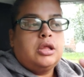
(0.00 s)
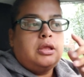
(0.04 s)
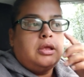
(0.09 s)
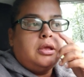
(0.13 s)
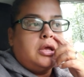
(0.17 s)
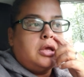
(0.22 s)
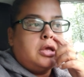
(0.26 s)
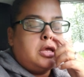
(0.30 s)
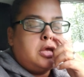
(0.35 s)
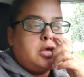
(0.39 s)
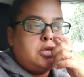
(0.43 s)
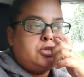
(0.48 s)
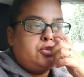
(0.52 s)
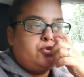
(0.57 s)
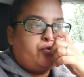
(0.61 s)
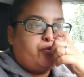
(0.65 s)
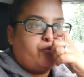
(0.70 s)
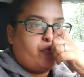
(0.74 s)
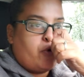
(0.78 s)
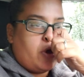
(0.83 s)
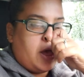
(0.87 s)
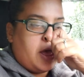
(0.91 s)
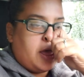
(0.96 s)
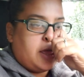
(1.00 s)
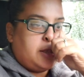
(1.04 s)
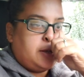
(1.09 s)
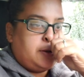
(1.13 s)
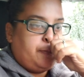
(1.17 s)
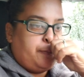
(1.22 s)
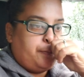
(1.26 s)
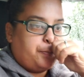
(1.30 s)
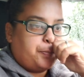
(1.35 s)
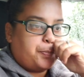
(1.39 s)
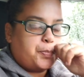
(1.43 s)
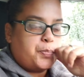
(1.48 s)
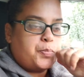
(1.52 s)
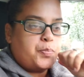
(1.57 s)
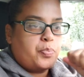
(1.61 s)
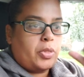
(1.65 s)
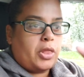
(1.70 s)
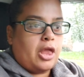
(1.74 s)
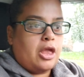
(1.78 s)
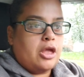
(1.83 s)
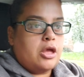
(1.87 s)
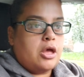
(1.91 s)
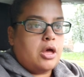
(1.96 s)
his friend
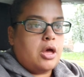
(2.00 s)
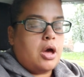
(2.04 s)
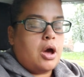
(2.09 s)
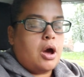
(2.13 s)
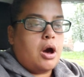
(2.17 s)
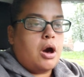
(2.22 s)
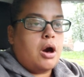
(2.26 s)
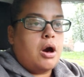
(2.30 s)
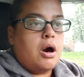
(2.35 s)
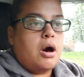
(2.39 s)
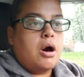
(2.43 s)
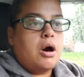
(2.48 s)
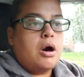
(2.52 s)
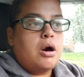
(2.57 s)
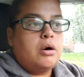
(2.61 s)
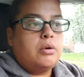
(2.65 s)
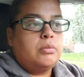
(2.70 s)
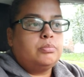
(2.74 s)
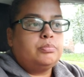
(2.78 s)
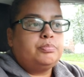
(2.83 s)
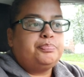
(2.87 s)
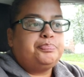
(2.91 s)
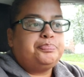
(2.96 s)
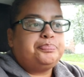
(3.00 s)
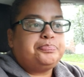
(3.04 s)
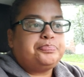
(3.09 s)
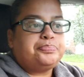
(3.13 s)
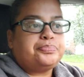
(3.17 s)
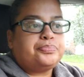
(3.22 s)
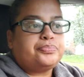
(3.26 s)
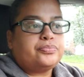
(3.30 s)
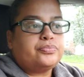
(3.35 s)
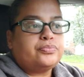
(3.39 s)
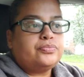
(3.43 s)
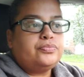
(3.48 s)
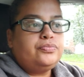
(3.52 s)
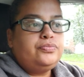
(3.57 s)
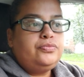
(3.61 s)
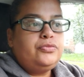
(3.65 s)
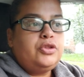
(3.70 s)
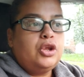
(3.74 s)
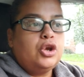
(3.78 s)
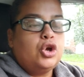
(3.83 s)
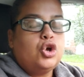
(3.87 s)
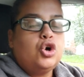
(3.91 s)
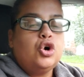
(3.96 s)
goes
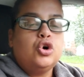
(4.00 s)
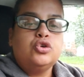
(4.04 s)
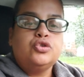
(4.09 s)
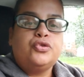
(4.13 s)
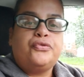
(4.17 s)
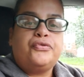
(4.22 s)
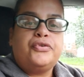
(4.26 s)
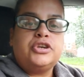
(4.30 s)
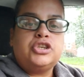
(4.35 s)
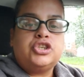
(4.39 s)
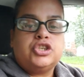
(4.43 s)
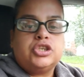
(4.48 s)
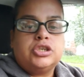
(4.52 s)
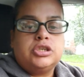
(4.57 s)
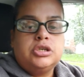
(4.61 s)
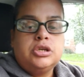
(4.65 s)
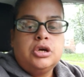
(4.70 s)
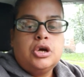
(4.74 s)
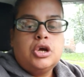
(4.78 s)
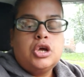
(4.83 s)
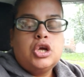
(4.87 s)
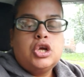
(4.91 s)
fishing.